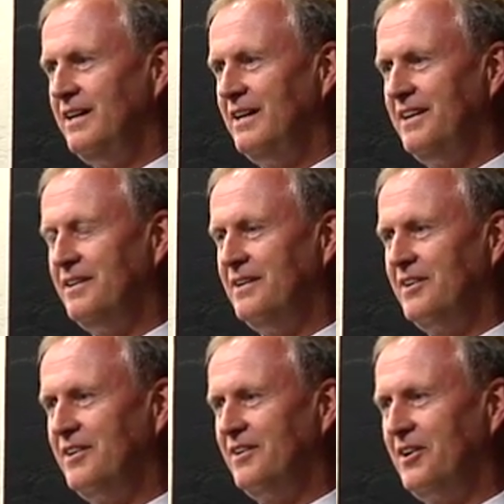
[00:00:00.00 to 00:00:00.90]

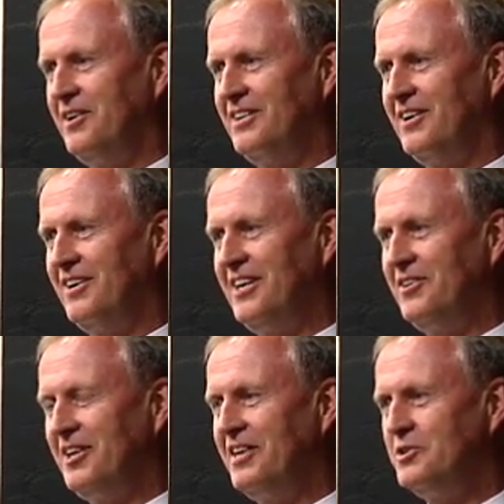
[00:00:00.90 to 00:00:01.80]
are
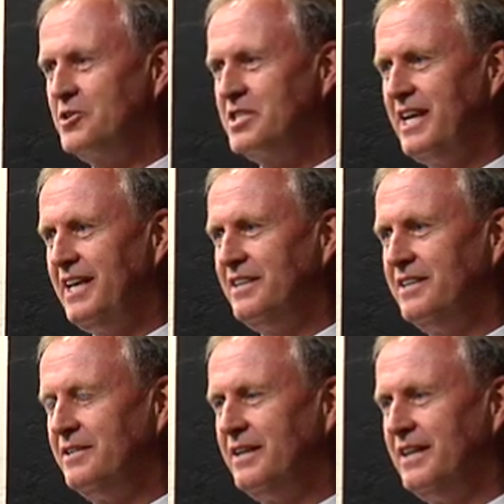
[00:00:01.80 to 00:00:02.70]
here to understand,
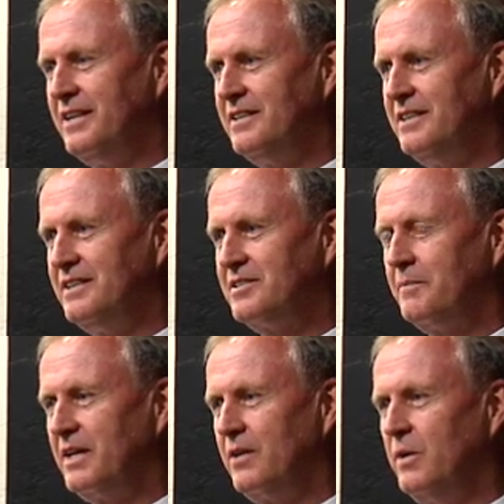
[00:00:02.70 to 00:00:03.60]
and
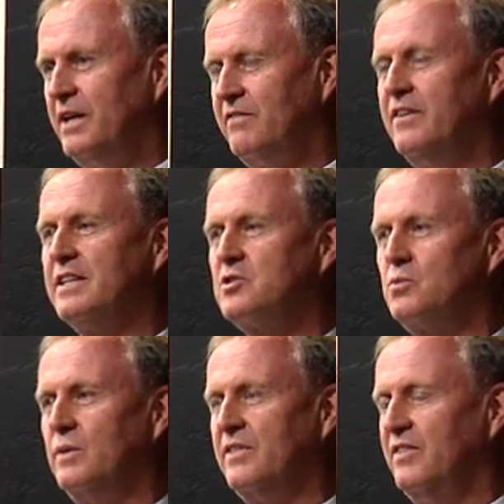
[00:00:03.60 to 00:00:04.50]
something that really fits
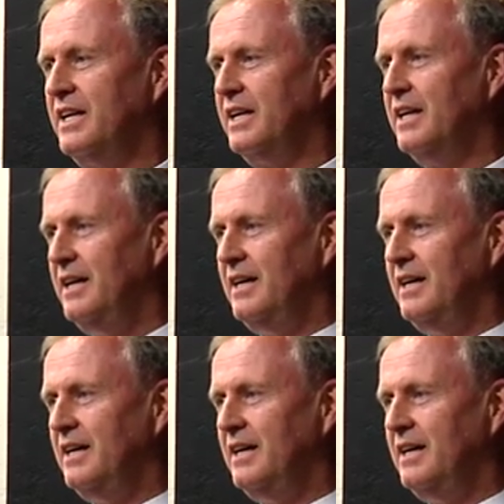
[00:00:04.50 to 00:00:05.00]
with the